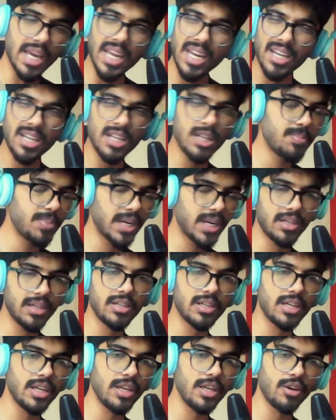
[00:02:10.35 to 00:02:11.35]

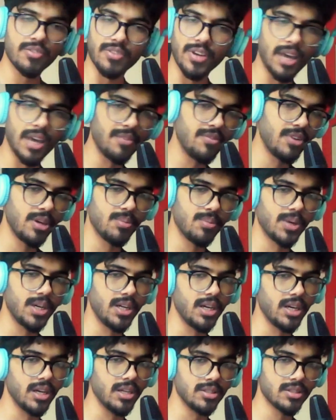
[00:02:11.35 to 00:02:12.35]
independently of
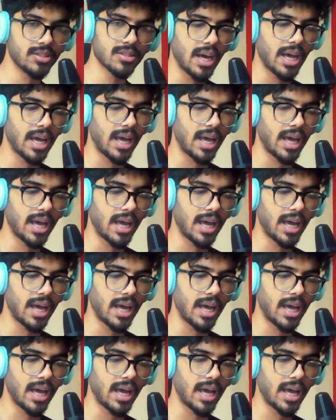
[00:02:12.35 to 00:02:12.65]
everybody else.